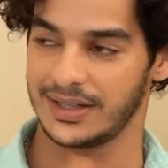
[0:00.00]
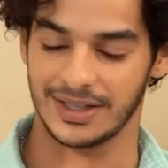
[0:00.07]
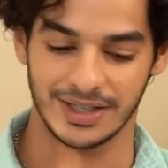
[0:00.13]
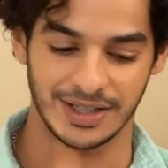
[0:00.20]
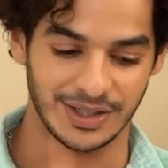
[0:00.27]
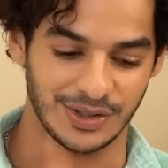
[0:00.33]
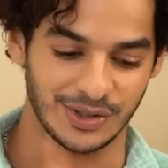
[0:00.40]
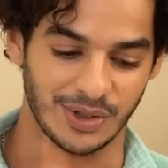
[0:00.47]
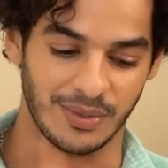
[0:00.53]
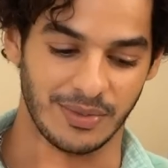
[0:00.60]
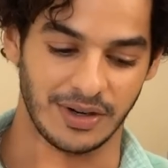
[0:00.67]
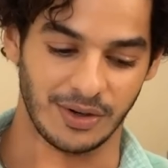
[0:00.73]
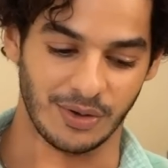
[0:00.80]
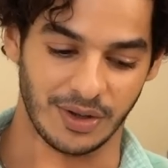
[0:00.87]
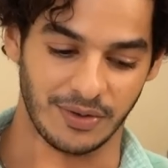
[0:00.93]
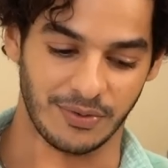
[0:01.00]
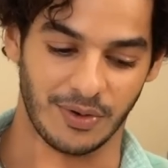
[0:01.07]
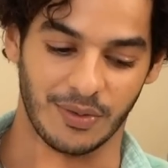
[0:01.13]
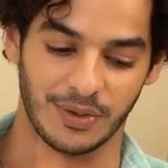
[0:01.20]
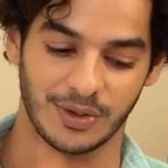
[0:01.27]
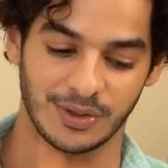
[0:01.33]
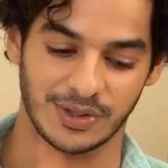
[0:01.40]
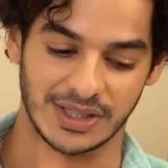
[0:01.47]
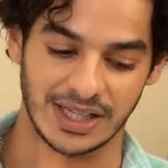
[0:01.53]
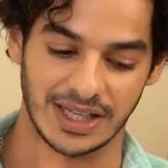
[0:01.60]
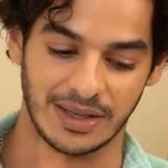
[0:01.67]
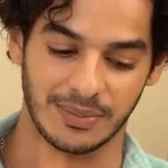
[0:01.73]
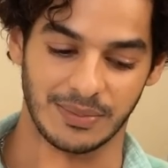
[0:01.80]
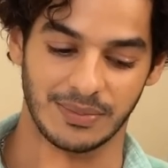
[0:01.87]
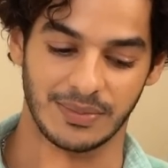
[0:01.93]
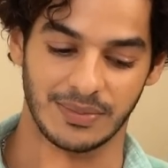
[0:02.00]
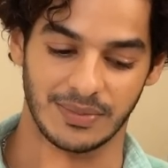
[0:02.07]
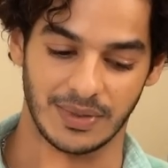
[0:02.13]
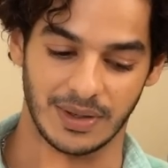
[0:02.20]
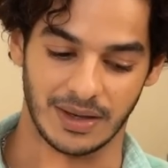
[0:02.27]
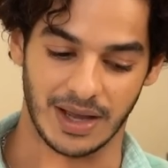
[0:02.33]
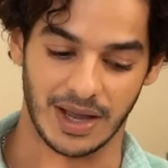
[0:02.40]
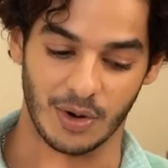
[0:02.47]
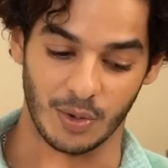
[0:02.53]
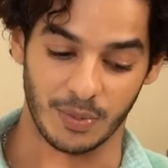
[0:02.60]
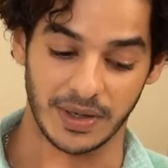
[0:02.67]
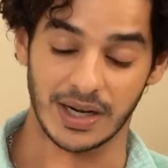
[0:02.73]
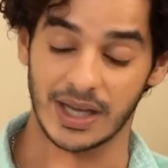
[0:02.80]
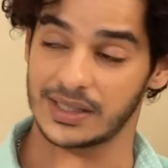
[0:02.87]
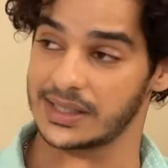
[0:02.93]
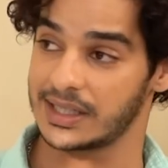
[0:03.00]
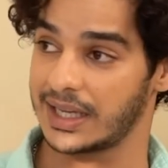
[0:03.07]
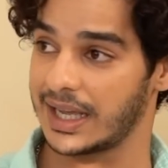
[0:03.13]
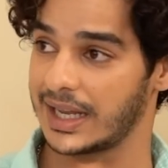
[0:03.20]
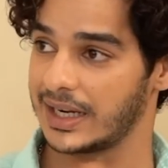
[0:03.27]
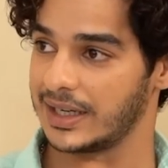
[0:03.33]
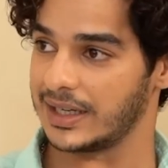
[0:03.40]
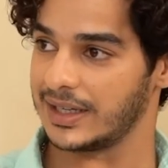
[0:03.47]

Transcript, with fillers: Yeah. So I'm really looking forward to seeing him. Uh, I hope he does it again.